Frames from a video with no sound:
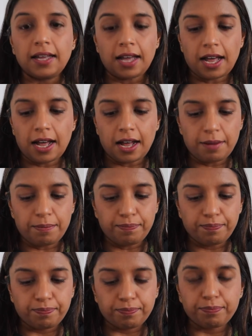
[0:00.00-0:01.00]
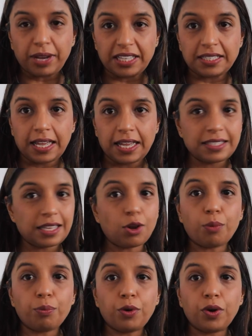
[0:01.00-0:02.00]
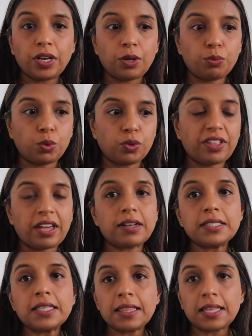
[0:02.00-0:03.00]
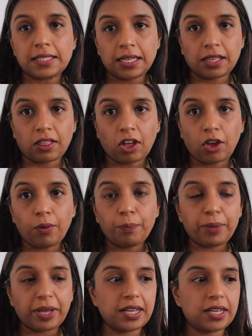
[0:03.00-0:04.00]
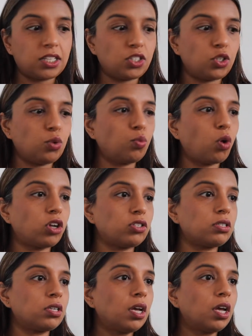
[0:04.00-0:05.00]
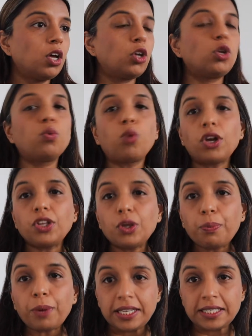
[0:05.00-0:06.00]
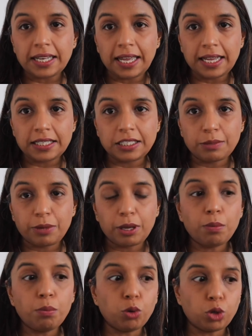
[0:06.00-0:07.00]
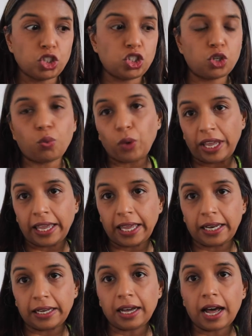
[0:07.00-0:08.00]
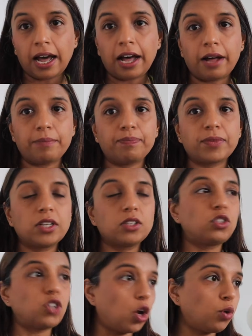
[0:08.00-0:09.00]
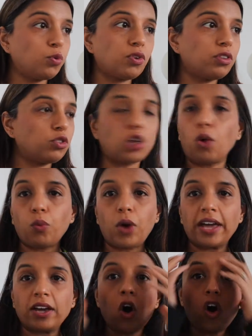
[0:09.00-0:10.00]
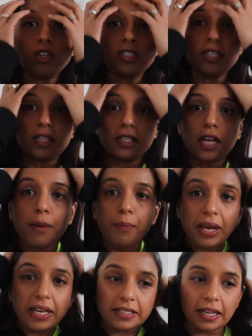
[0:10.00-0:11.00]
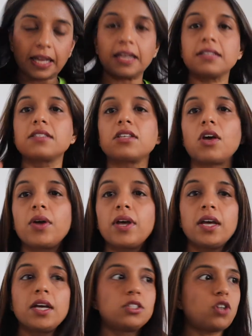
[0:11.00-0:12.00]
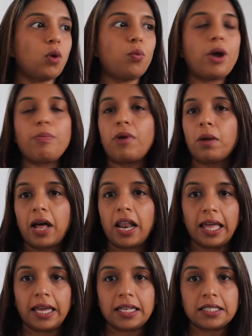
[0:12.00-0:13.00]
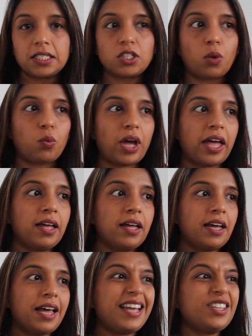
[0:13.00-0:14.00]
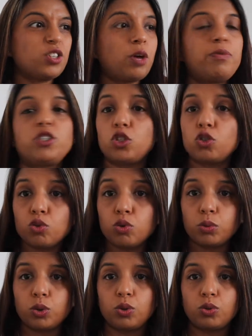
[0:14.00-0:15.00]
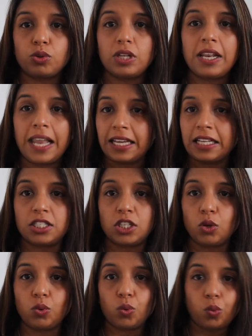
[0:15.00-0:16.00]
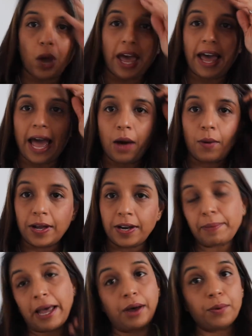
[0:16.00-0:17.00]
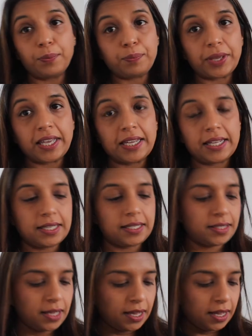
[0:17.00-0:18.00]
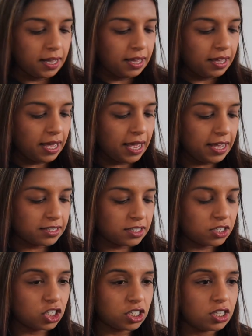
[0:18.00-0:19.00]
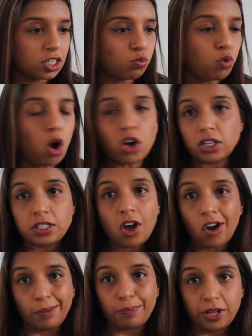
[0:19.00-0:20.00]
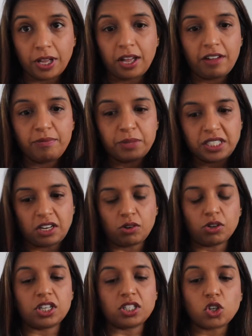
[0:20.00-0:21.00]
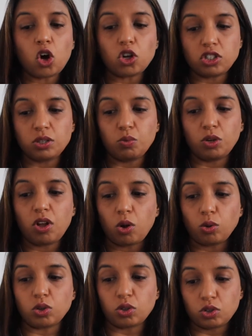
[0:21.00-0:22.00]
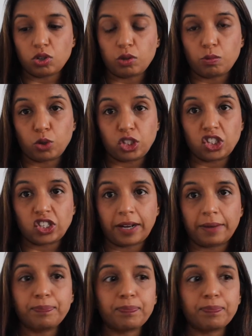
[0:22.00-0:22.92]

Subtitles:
base layers. They're not merino wool. They are synthetic though, because you want your base layers to be moisture wicking. Don't wear cotton base layers. So don't wear Primark leggings. Don't wear any type of just normal leggings that you would wear out and about, because it's just the wrong type of material, because cotton will hold on to the moisture.